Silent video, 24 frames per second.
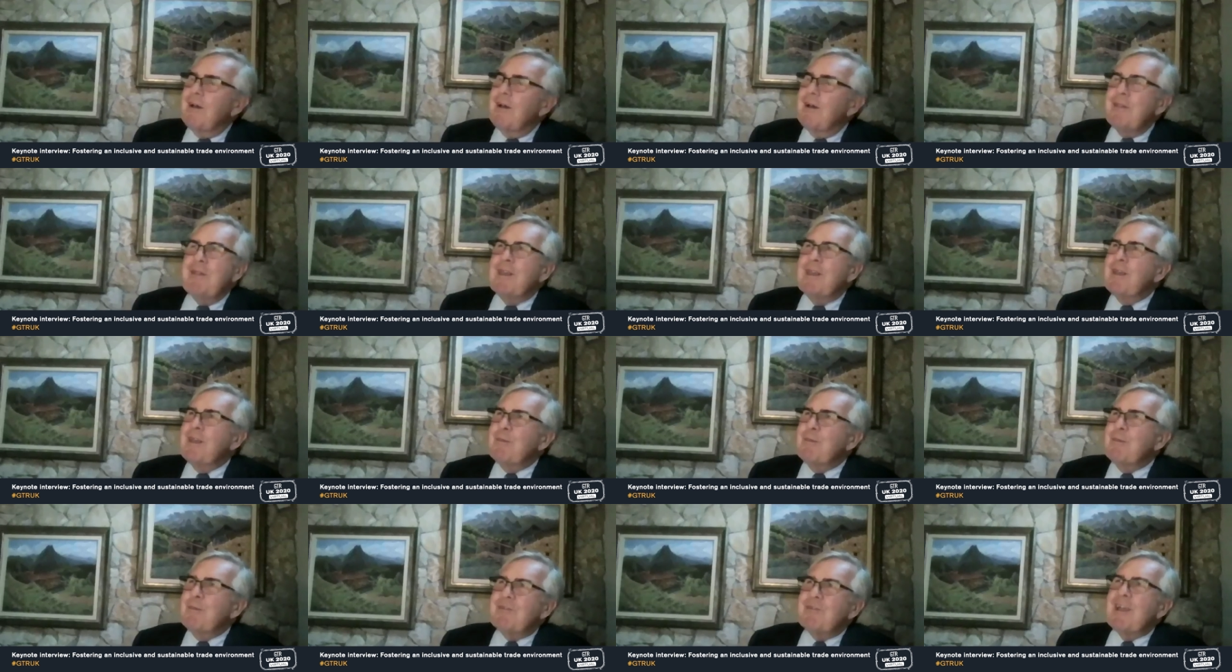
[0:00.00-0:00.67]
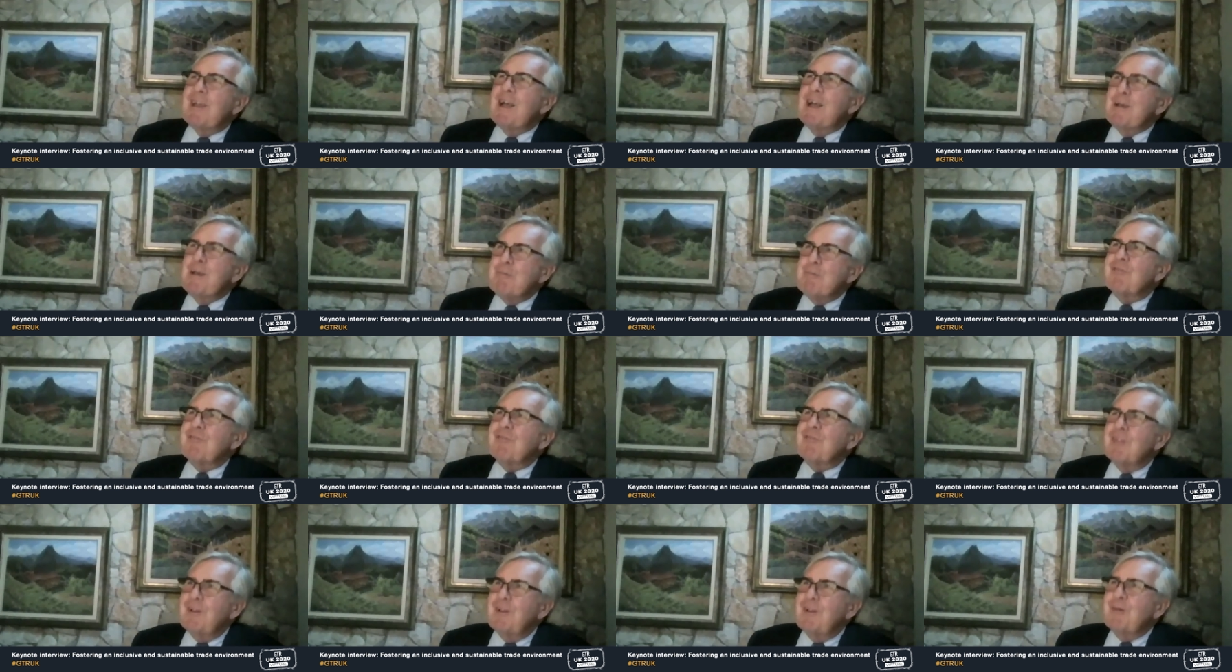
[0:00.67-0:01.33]
think it was
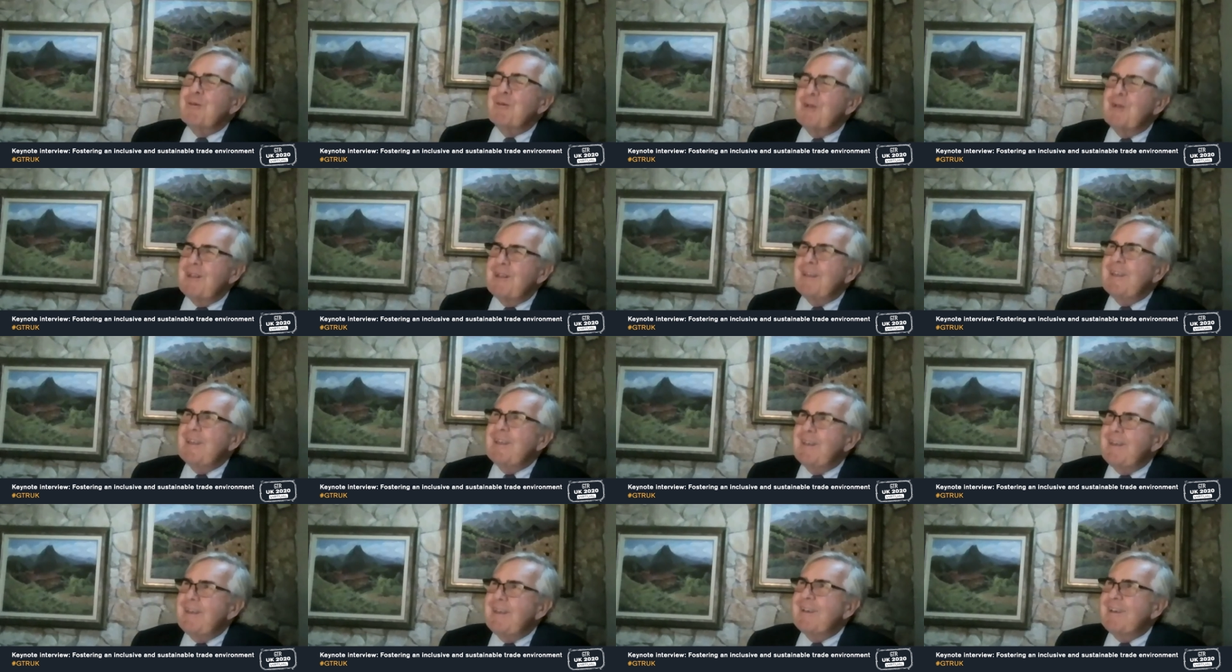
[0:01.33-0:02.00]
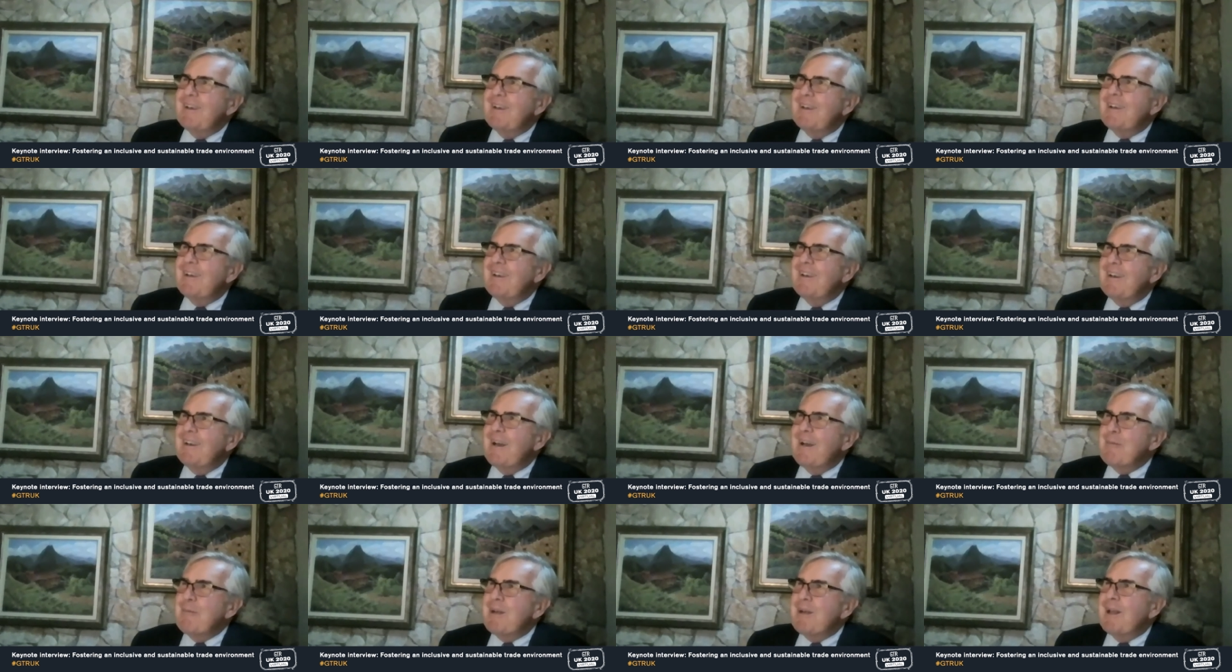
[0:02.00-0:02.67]
absolutely.
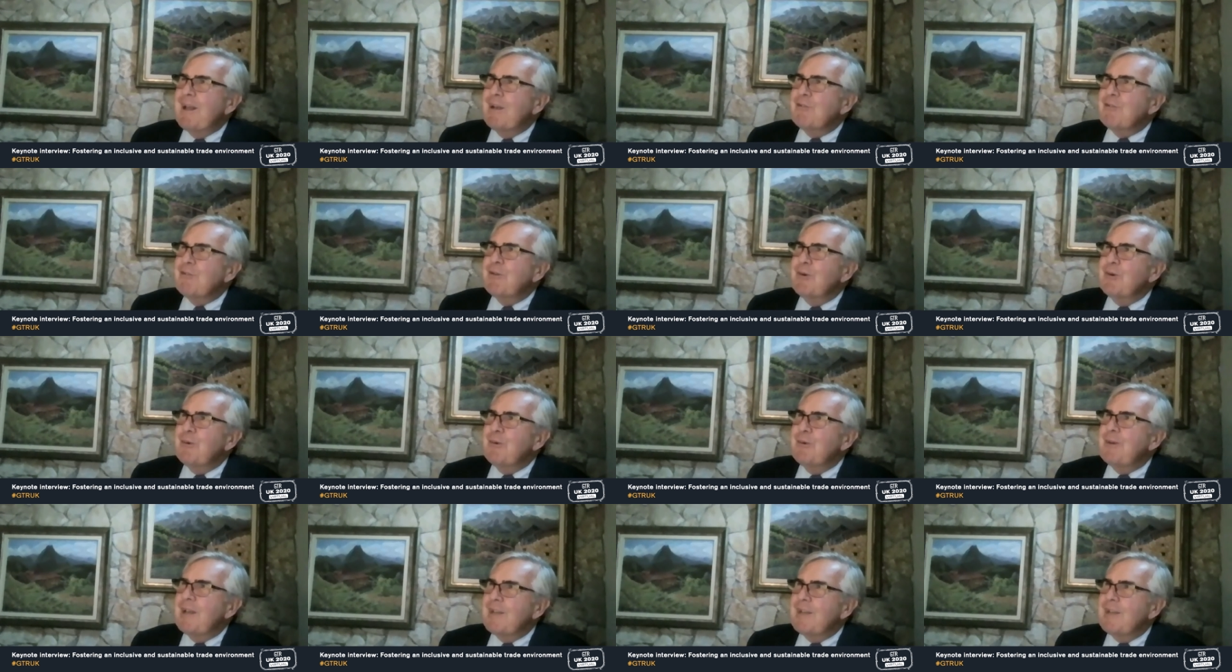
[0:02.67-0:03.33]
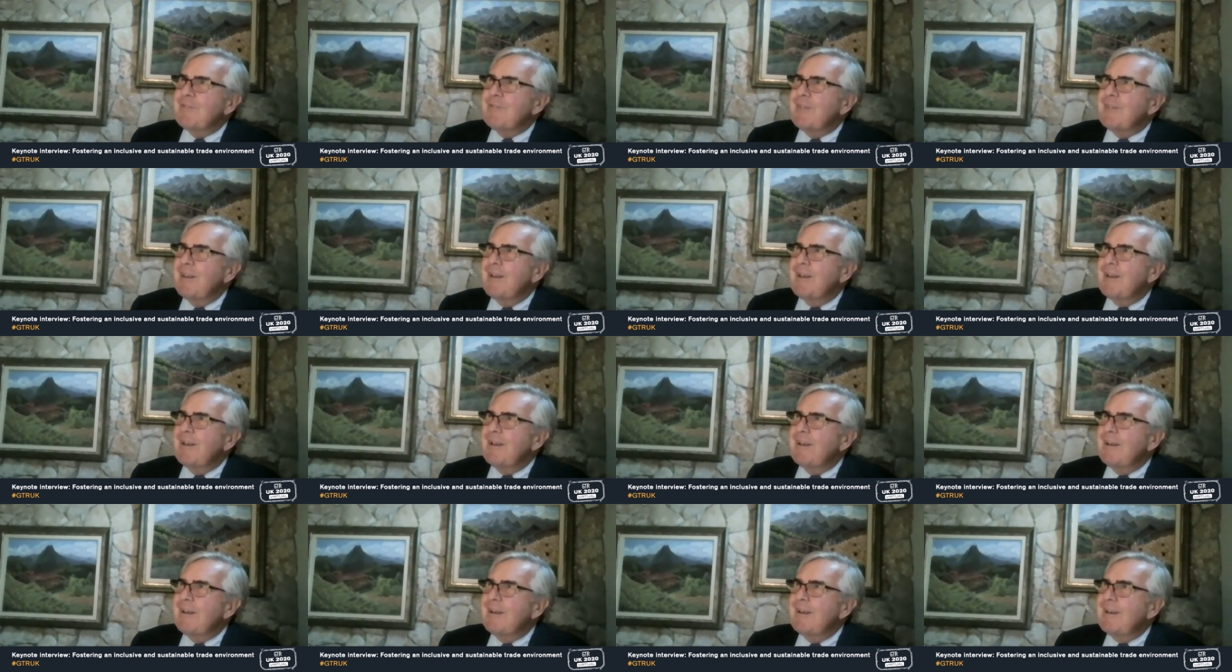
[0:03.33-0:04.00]
I mean, Andrew
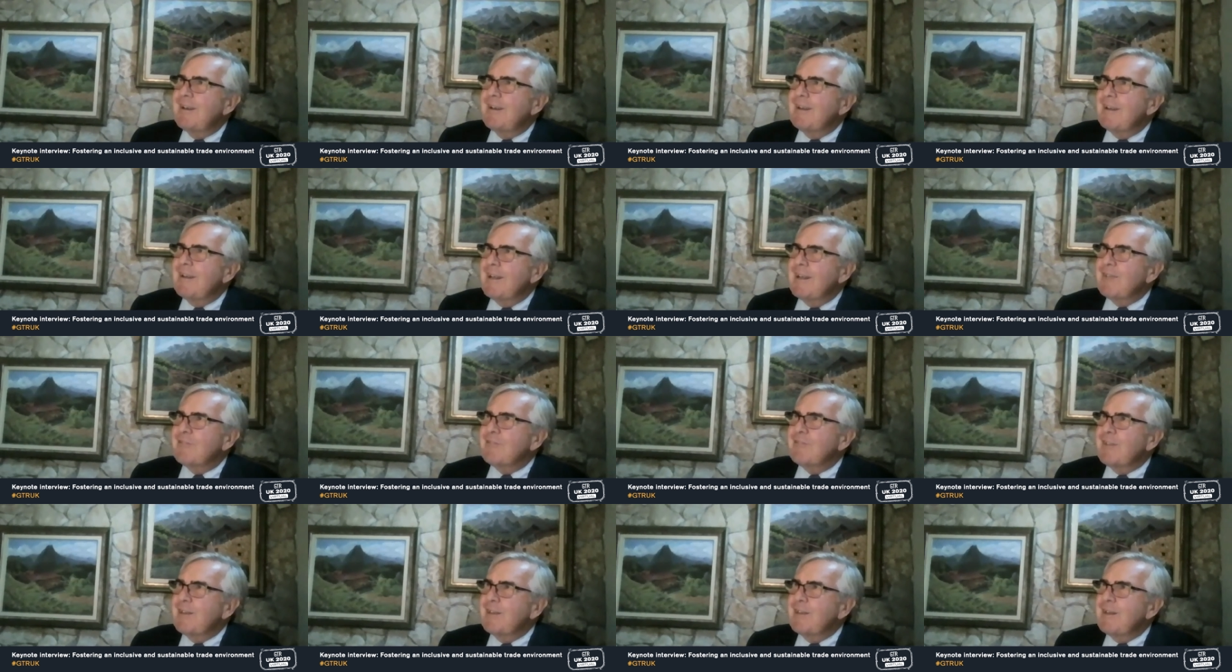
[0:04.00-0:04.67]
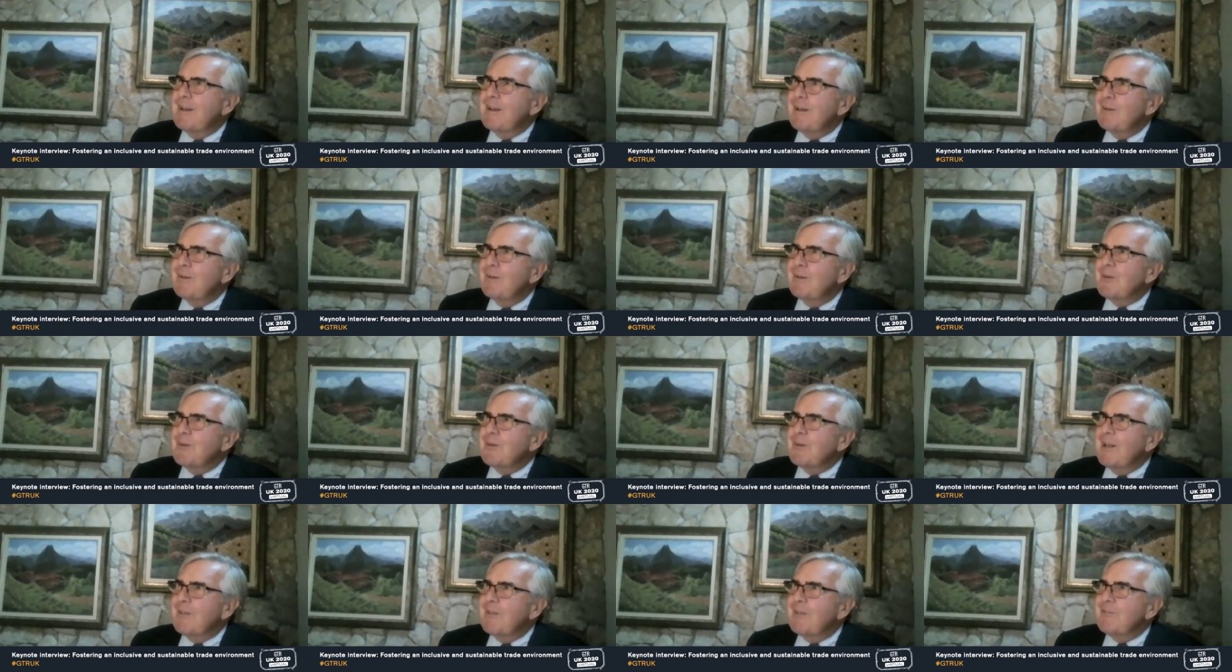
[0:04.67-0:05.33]
Lansley,
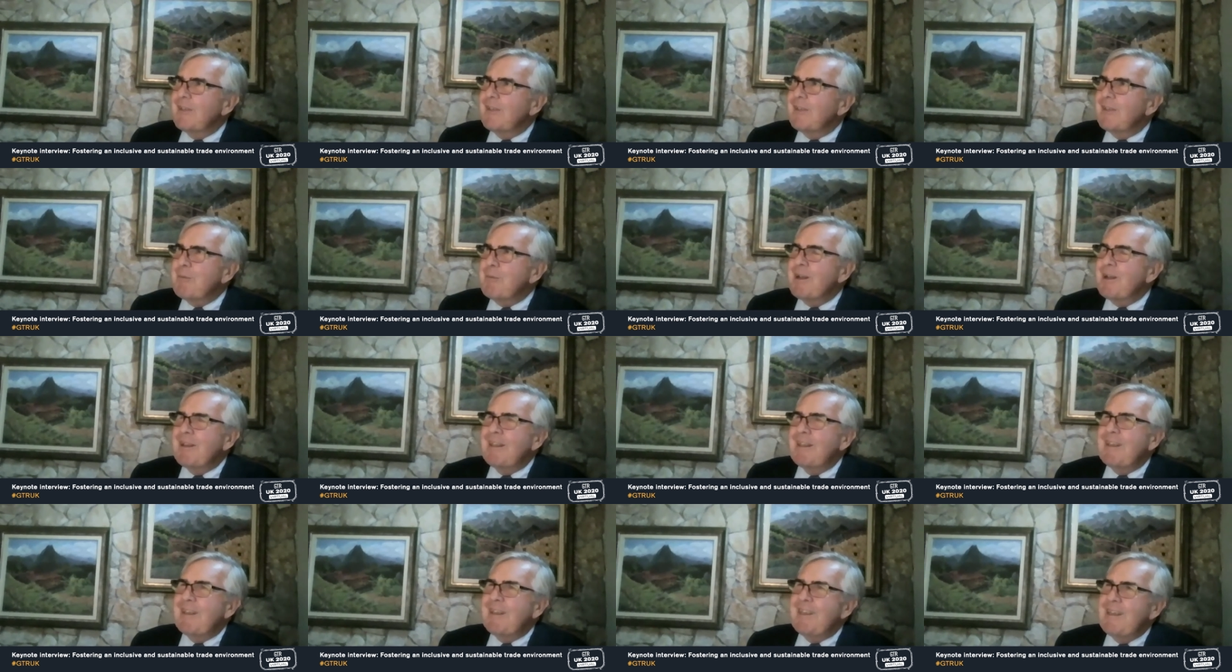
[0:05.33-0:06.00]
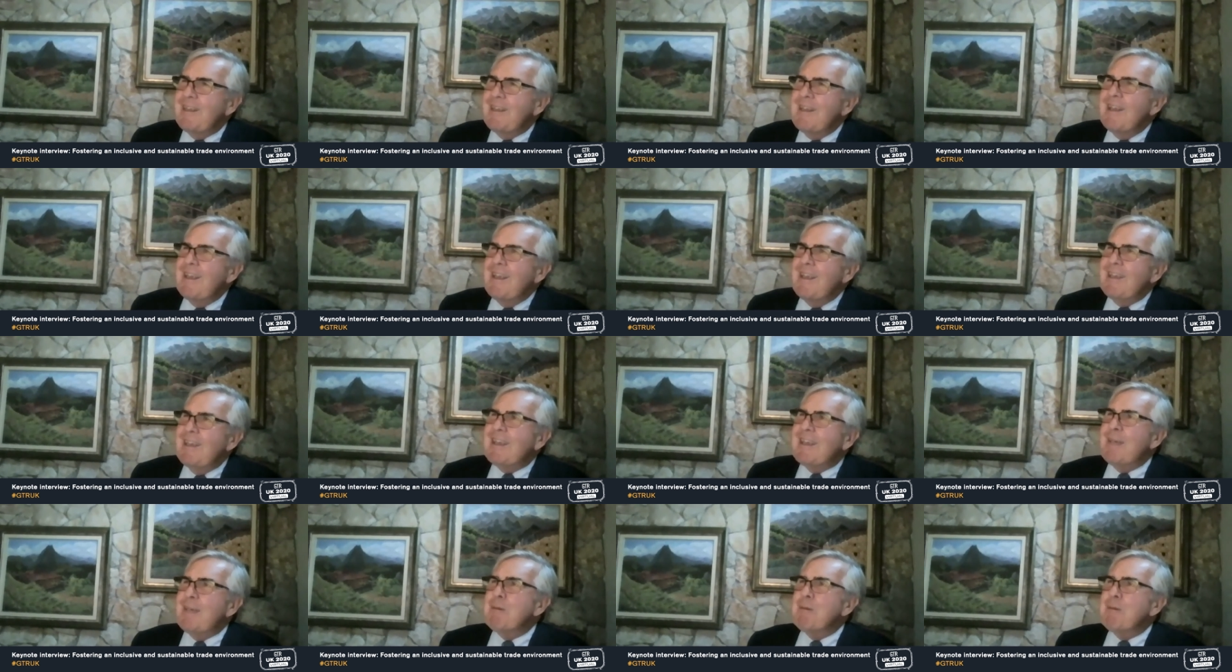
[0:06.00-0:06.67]
Lord Lansley. I mean,
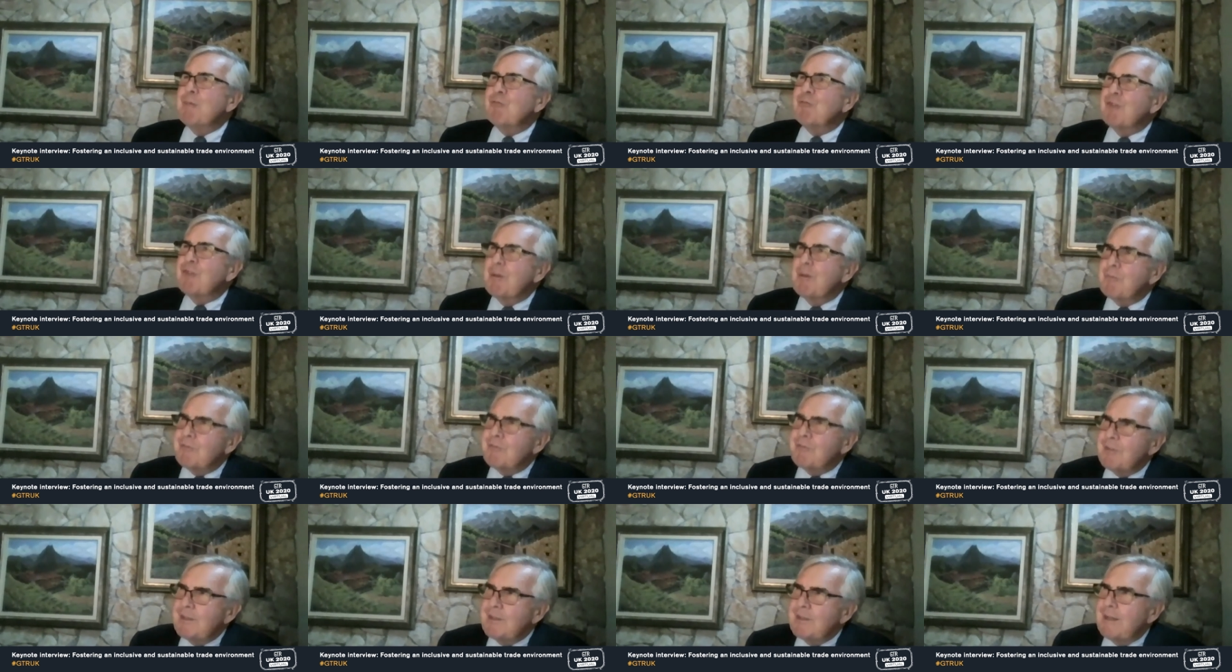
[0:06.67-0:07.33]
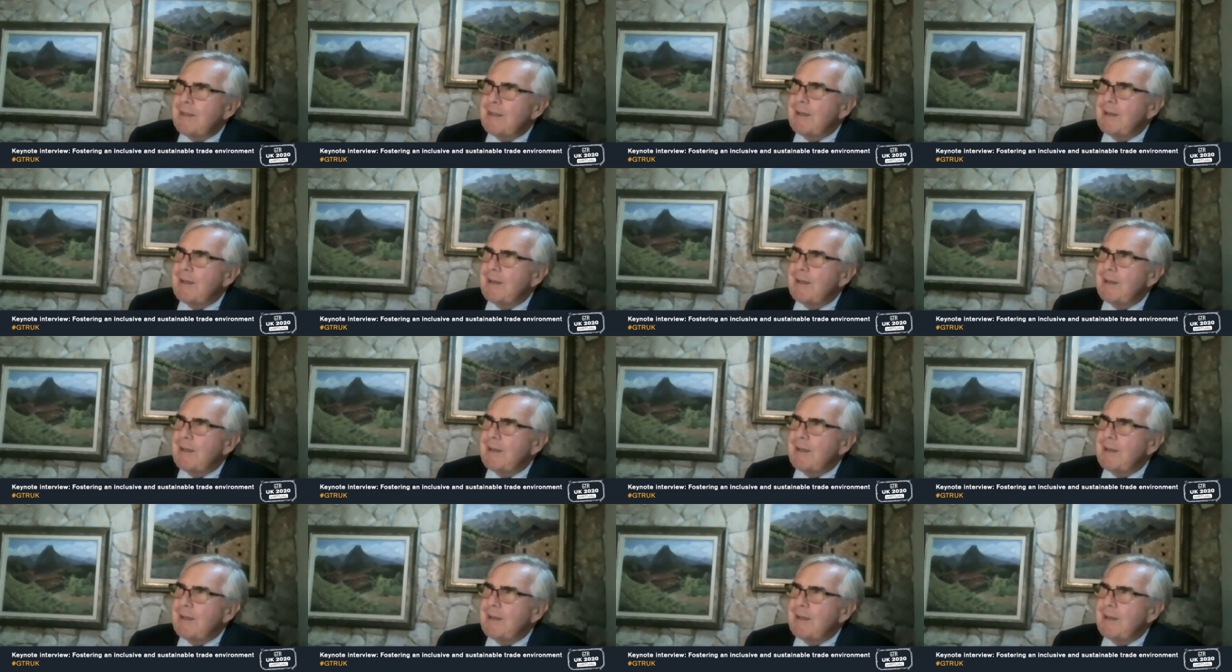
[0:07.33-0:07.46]
he came up trumps.